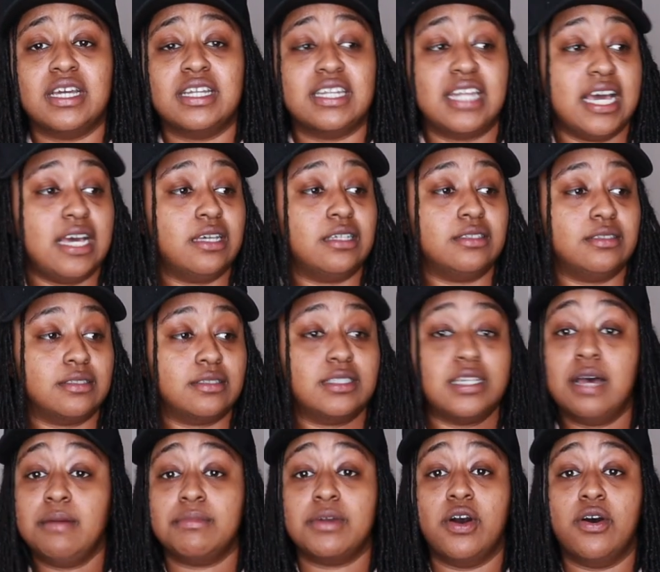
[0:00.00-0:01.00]
that there's
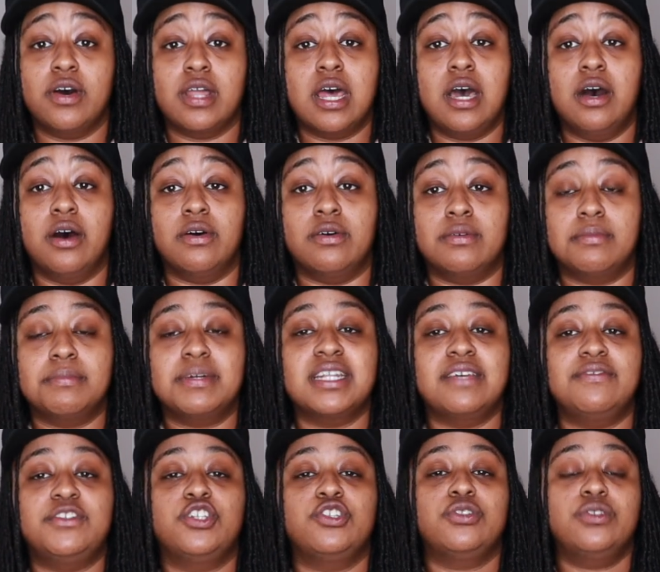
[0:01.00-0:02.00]
something going on. But
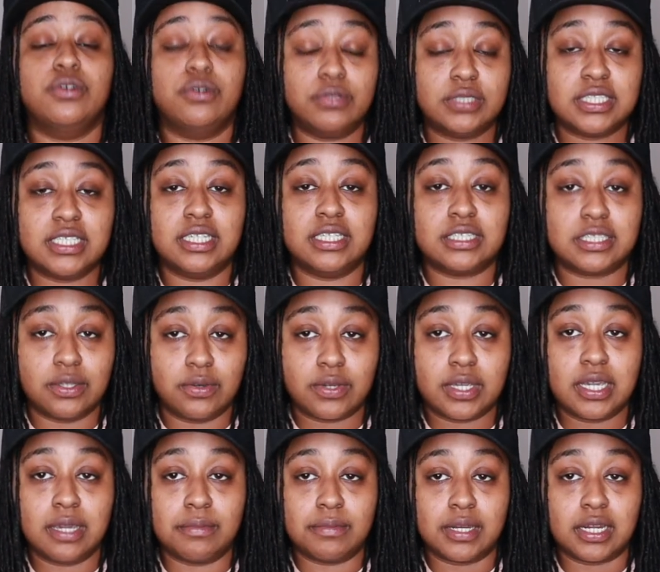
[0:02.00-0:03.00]
if you do see us on
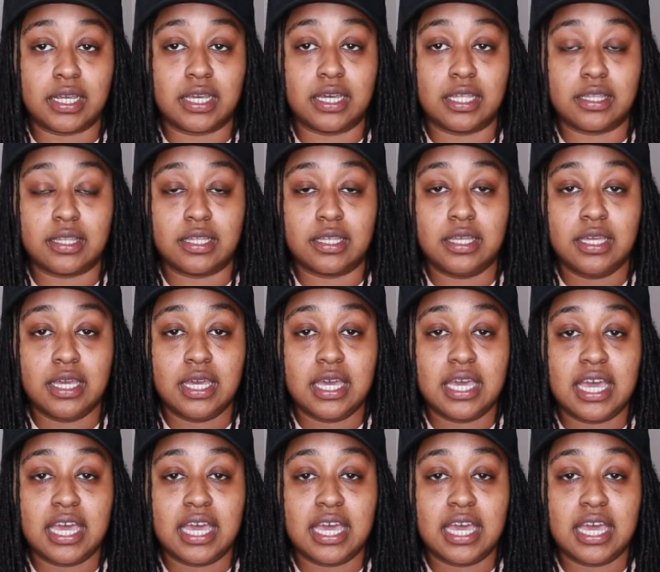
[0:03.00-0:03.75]
camera together